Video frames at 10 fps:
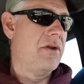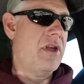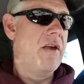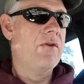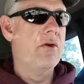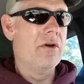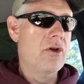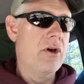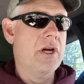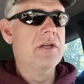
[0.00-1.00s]
give you a
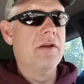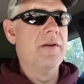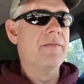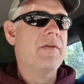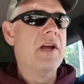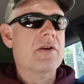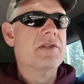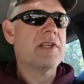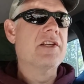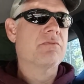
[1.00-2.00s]
good, fair
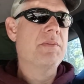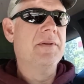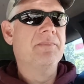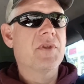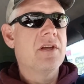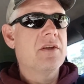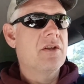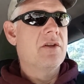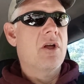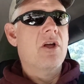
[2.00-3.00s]
assessment
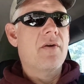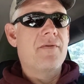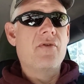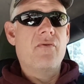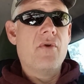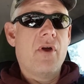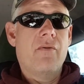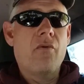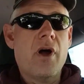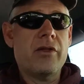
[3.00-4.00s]

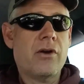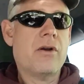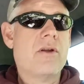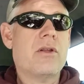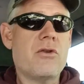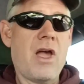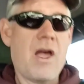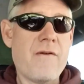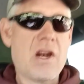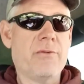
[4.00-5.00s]
of whether you
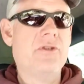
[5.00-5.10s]
have animal